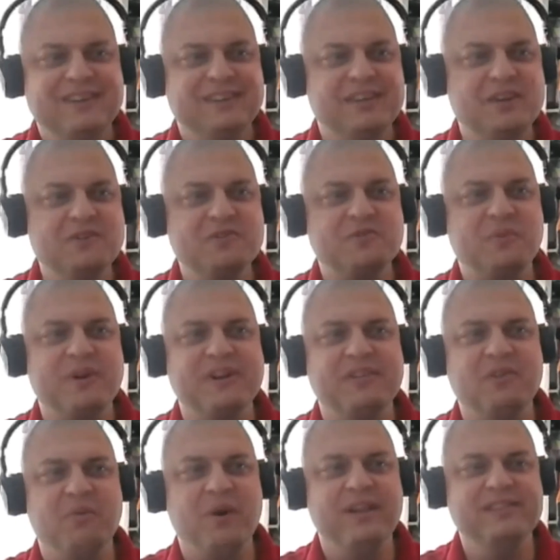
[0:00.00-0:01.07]
here's one of
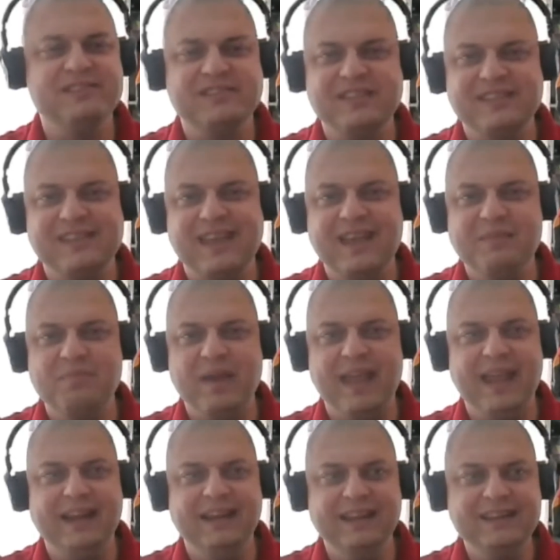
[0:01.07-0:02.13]
the ones that they had
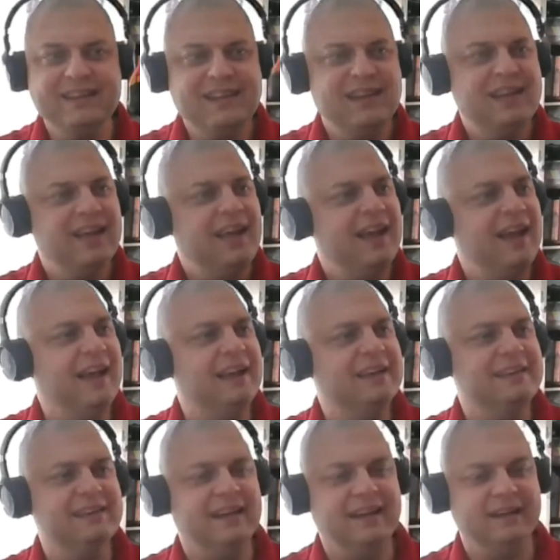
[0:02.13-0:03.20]
painted,
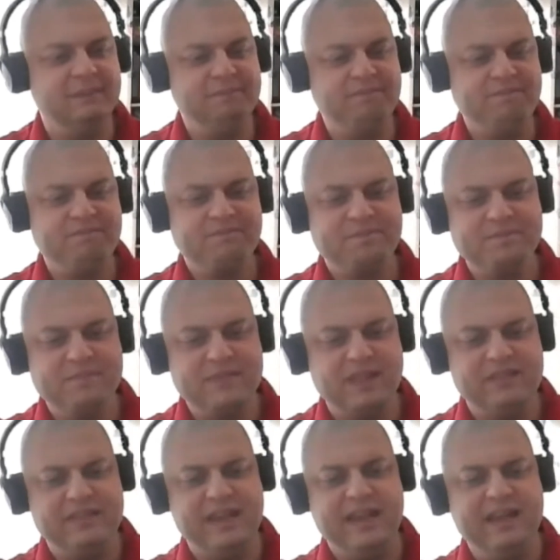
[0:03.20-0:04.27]
and
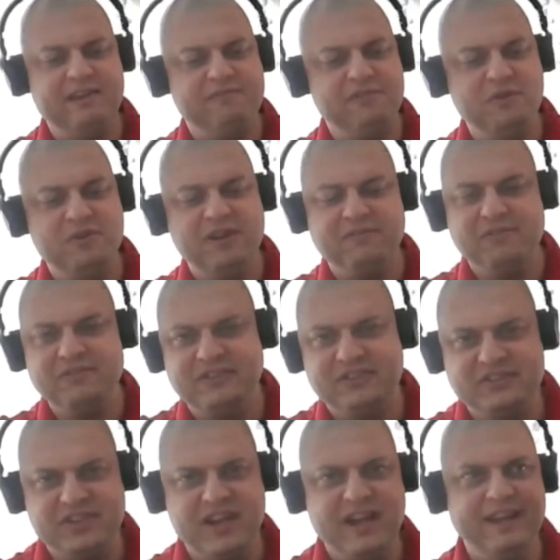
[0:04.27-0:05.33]
they had a few different
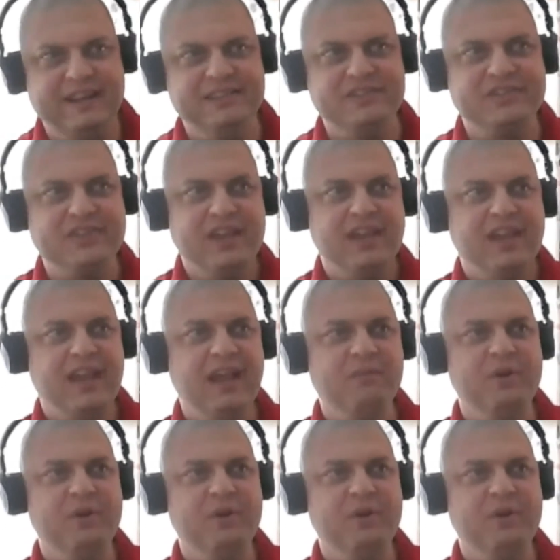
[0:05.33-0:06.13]
designs, and